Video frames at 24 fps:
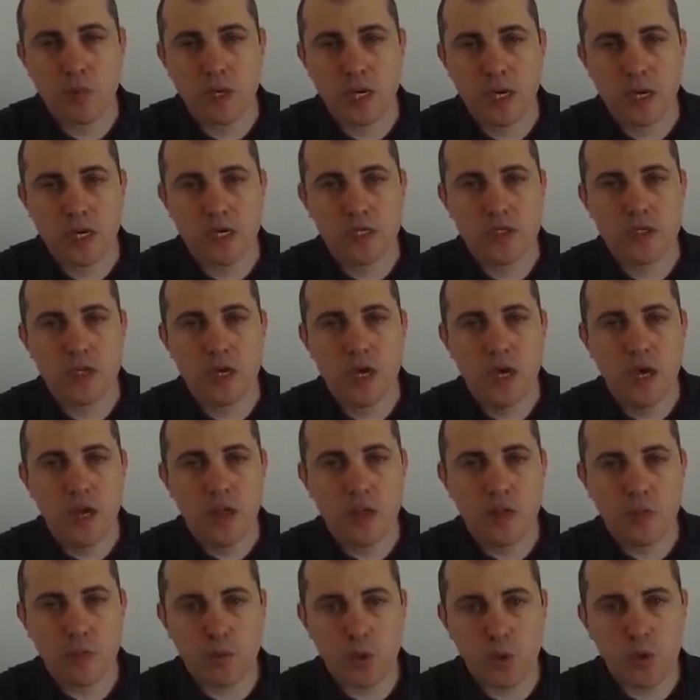because
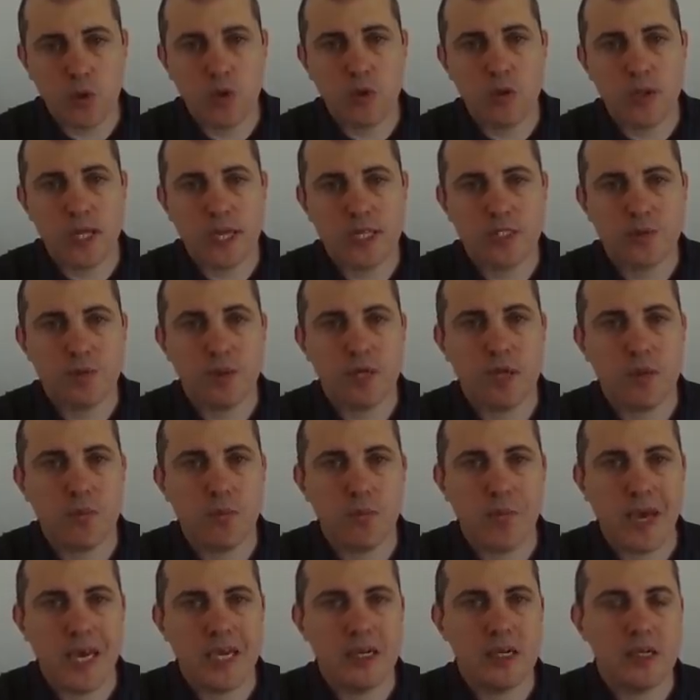the protocol has been
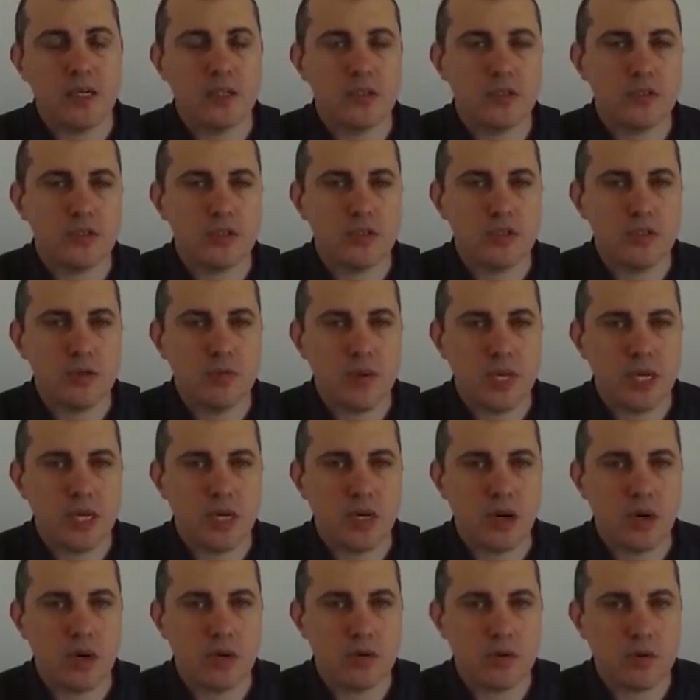embedded into too many
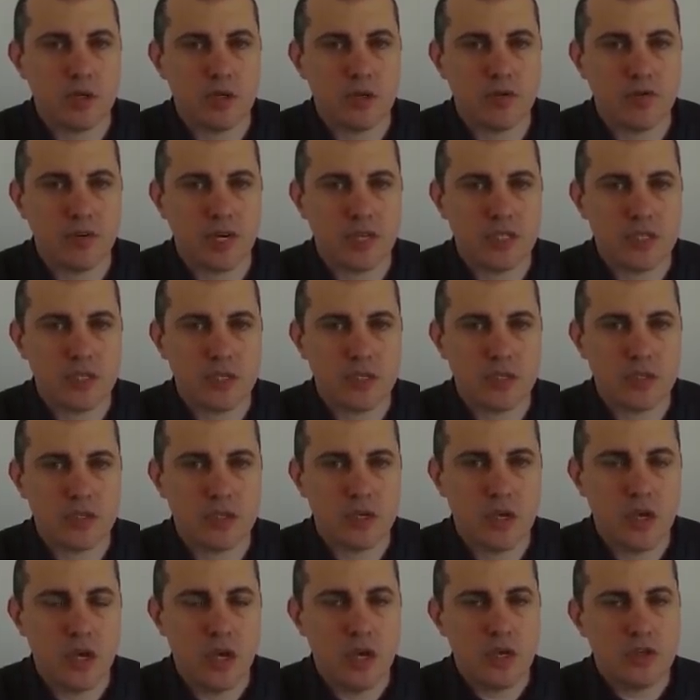hardware devices.